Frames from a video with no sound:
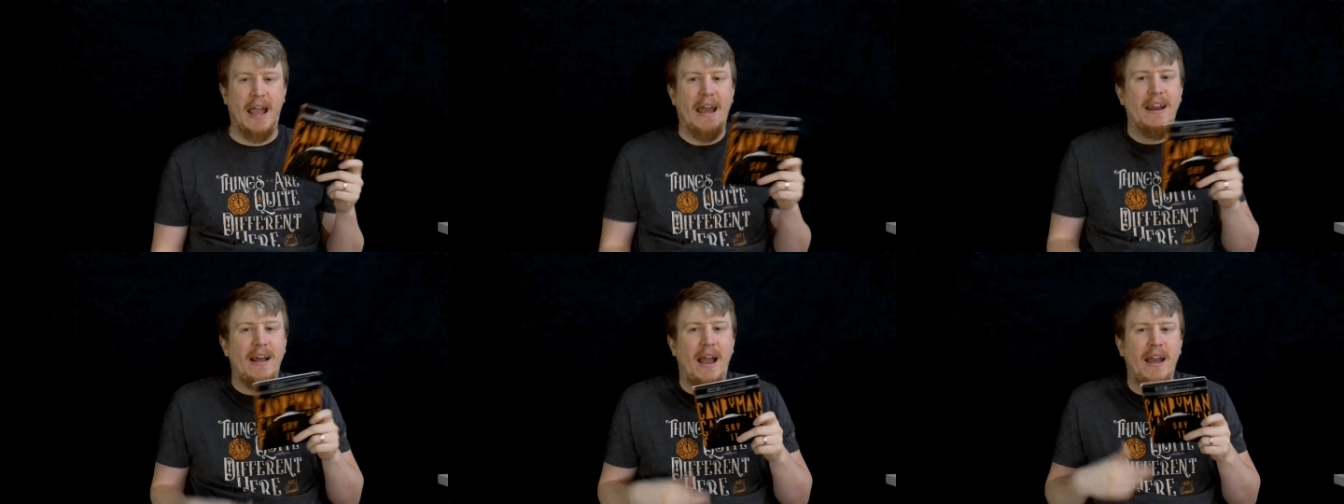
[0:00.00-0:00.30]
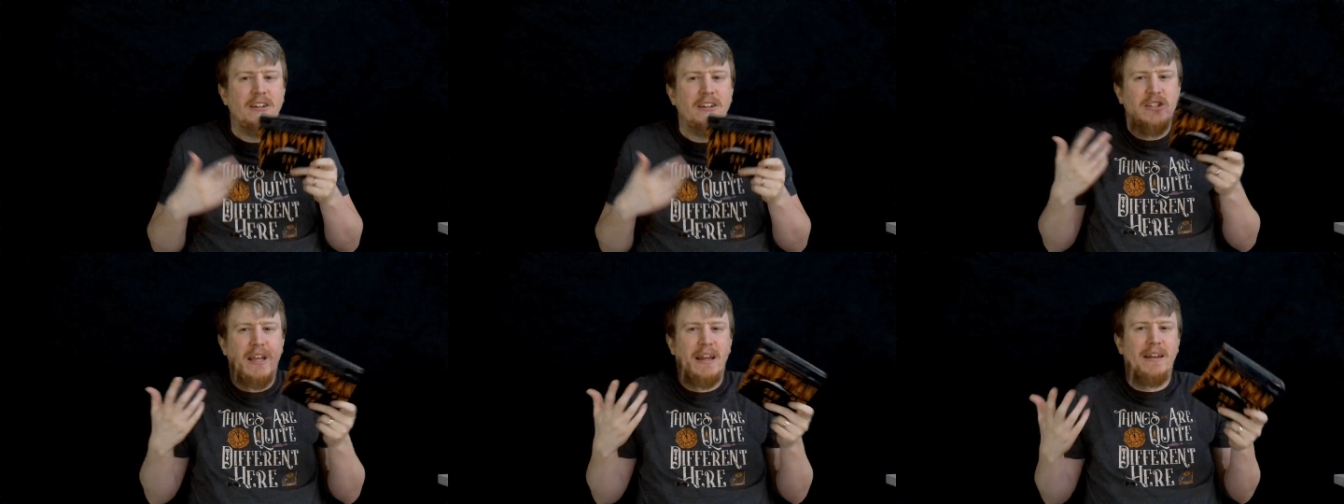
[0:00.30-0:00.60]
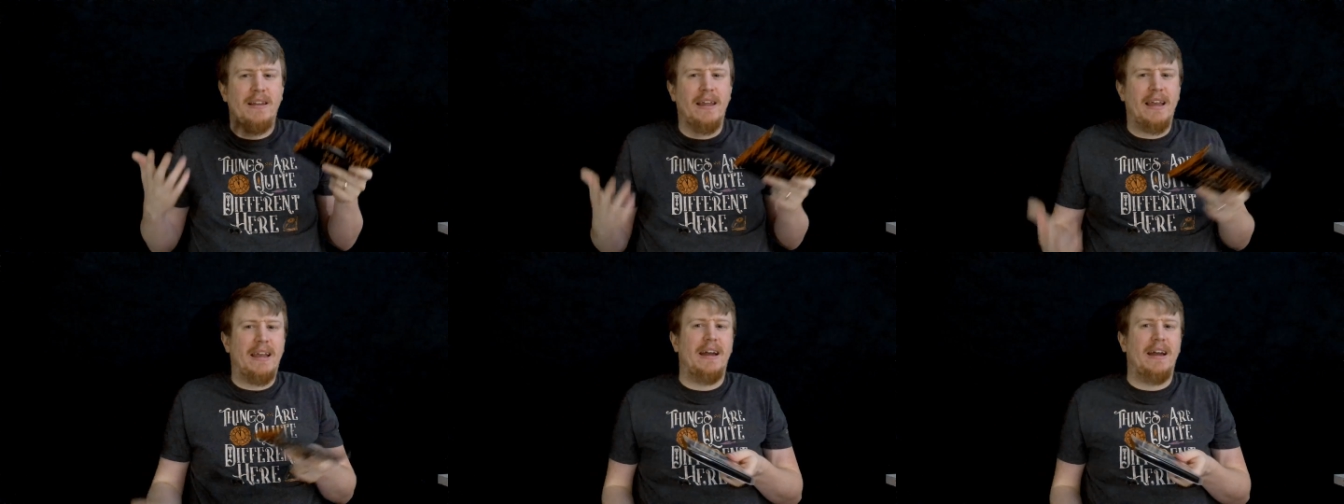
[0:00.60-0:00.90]
I just
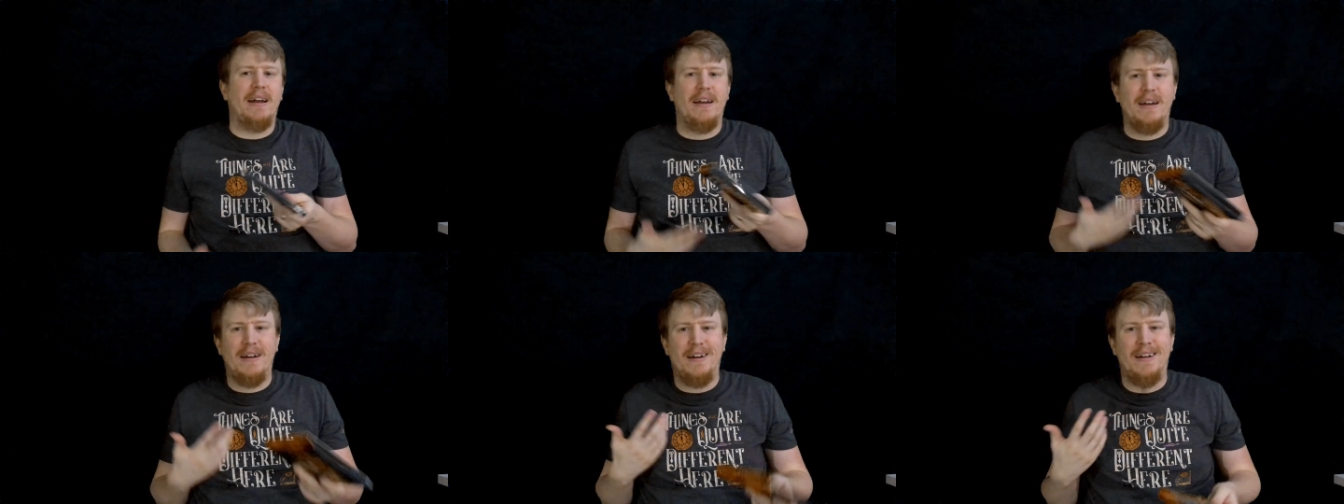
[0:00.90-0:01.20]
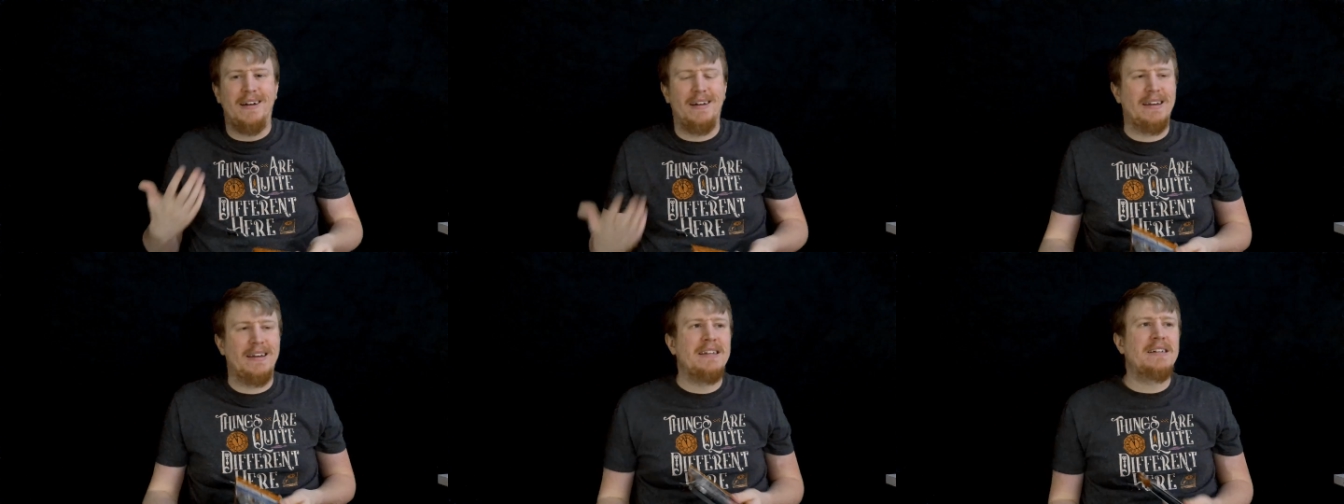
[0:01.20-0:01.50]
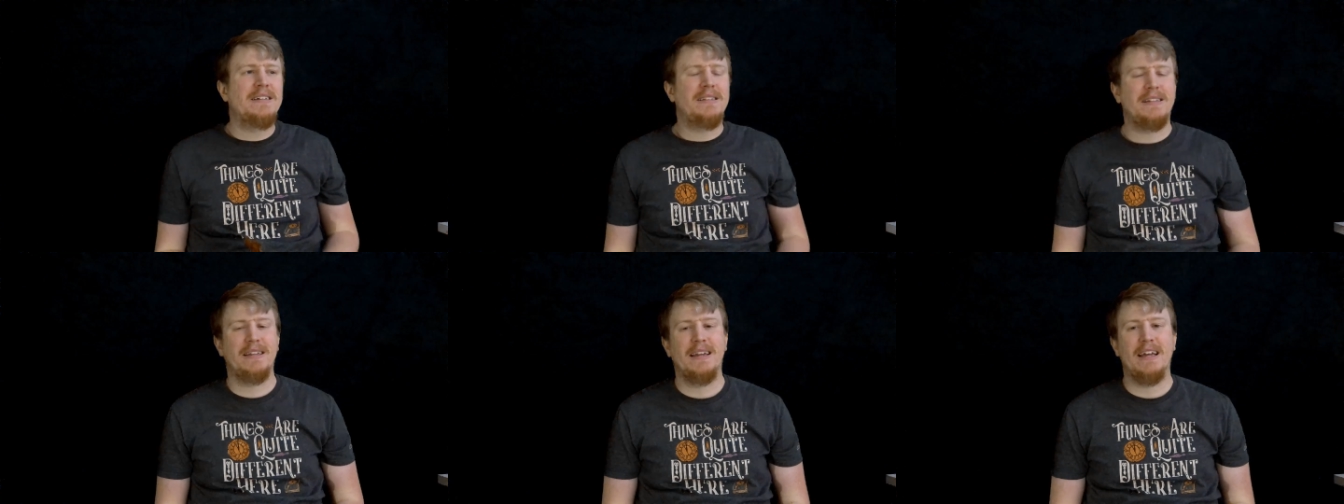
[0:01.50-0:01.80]
had like an
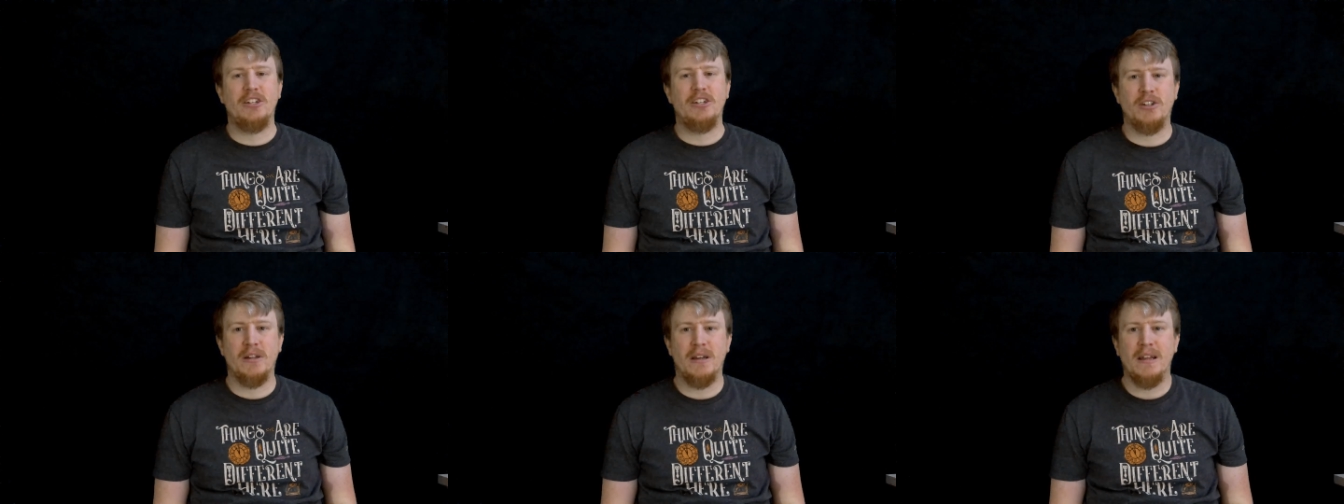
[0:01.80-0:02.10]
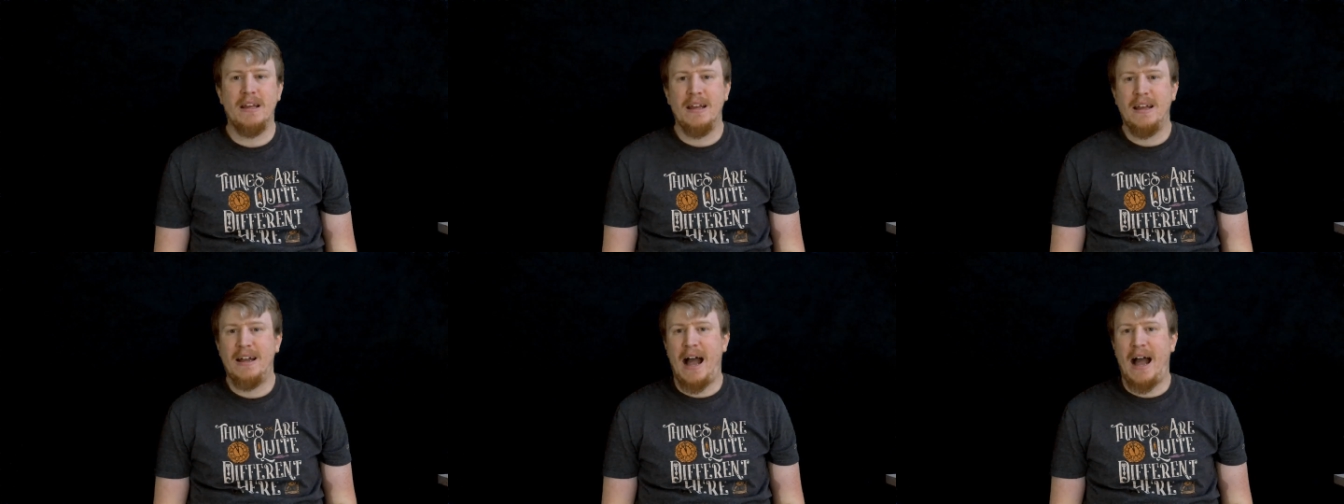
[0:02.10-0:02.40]
inclination.